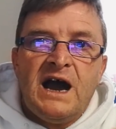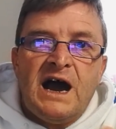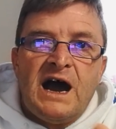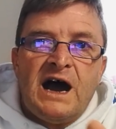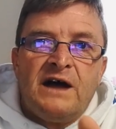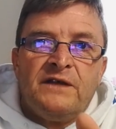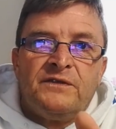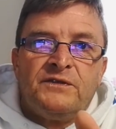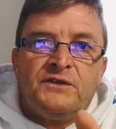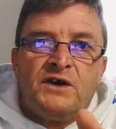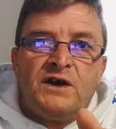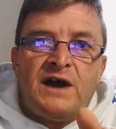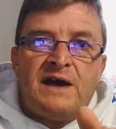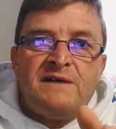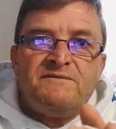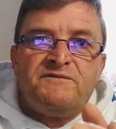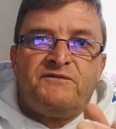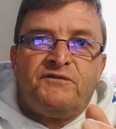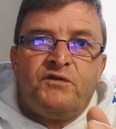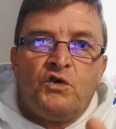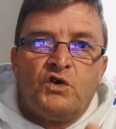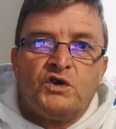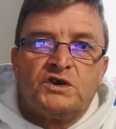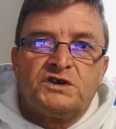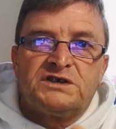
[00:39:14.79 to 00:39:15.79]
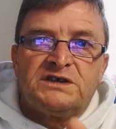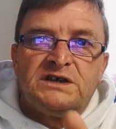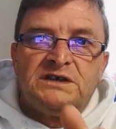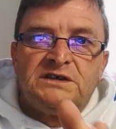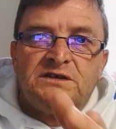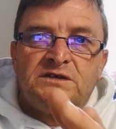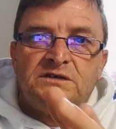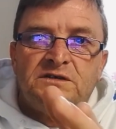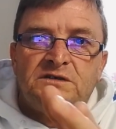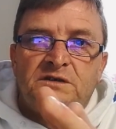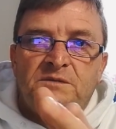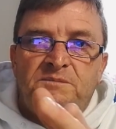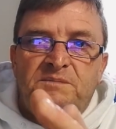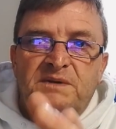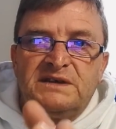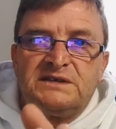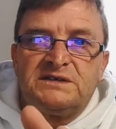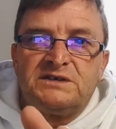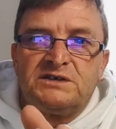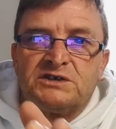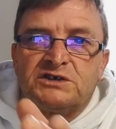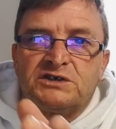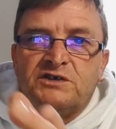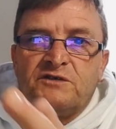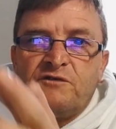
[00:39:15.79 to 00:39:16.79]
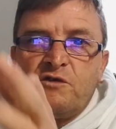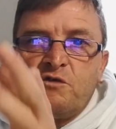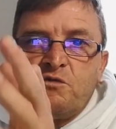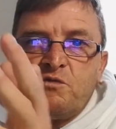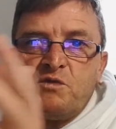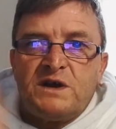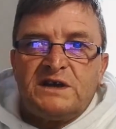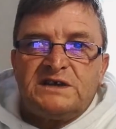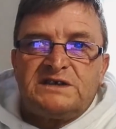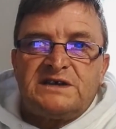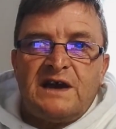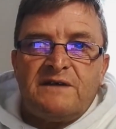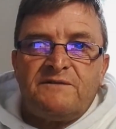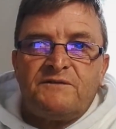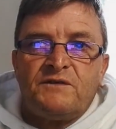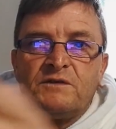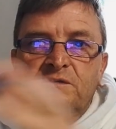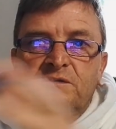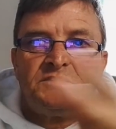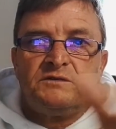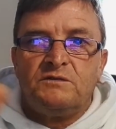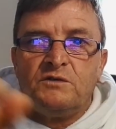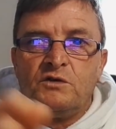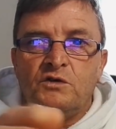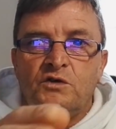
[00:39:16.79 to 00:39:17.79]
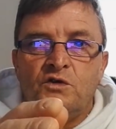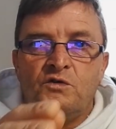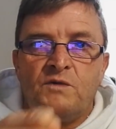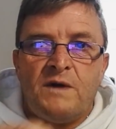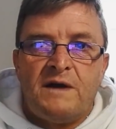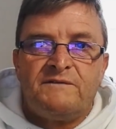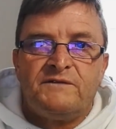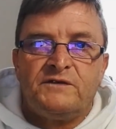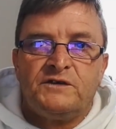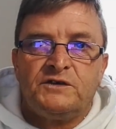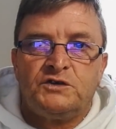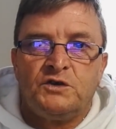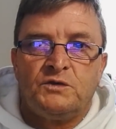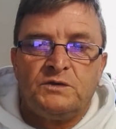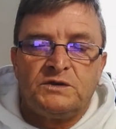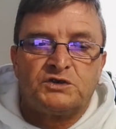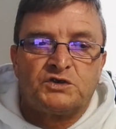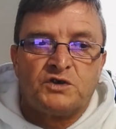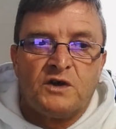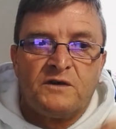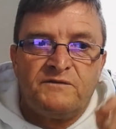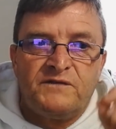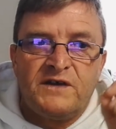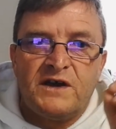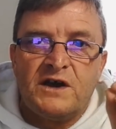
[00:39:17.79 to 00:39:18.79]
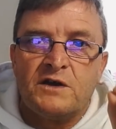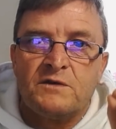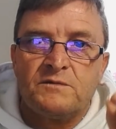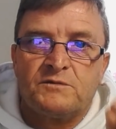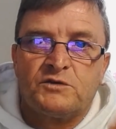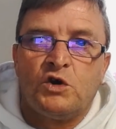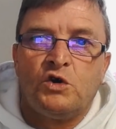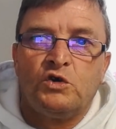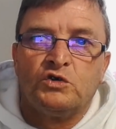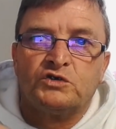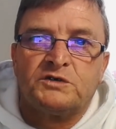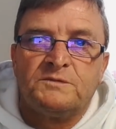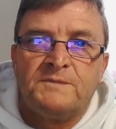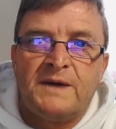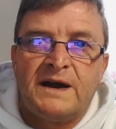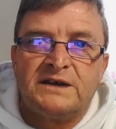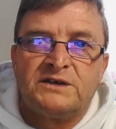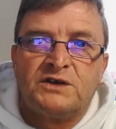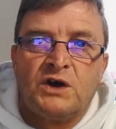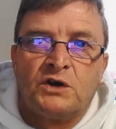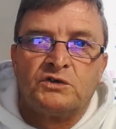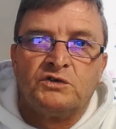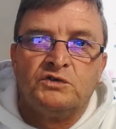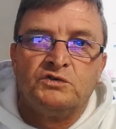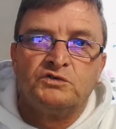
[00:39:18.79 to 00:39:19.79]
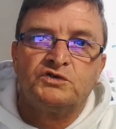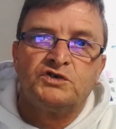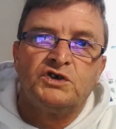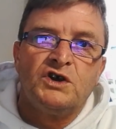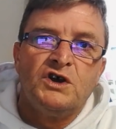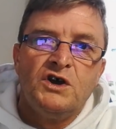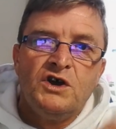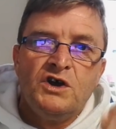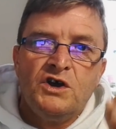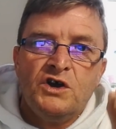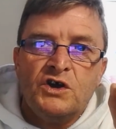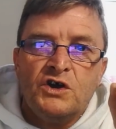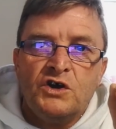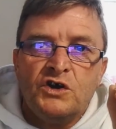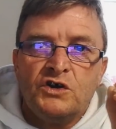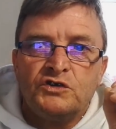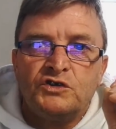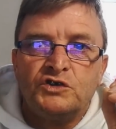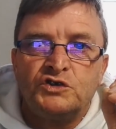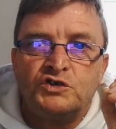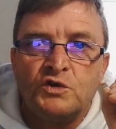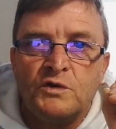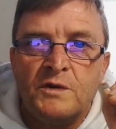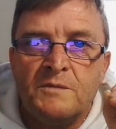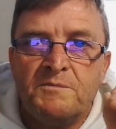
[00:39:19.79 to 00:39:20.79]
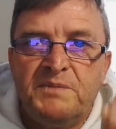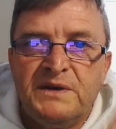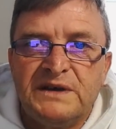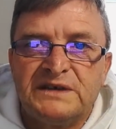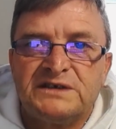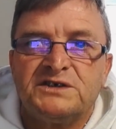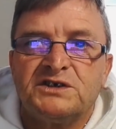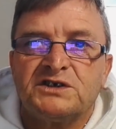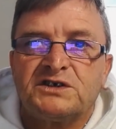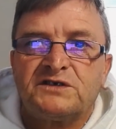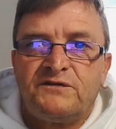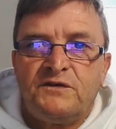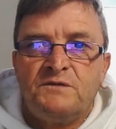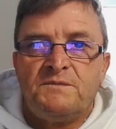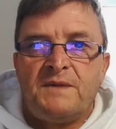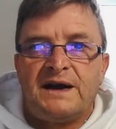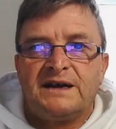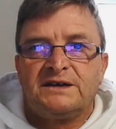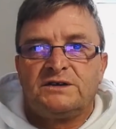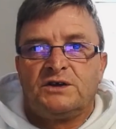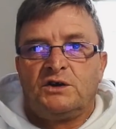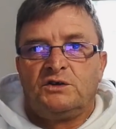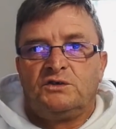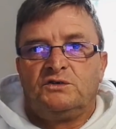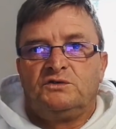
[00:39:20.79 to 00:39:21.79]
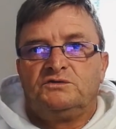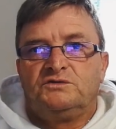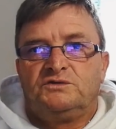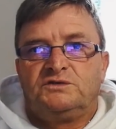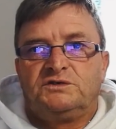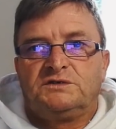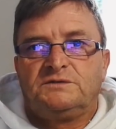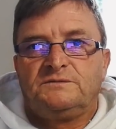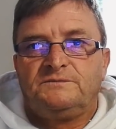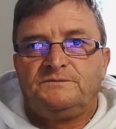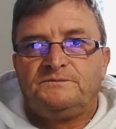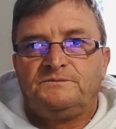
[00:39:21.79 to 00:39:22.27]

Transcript: And they're enforcing the business of whoever they're doing. So if they call to McDonald's, they're doing business for McDonald's.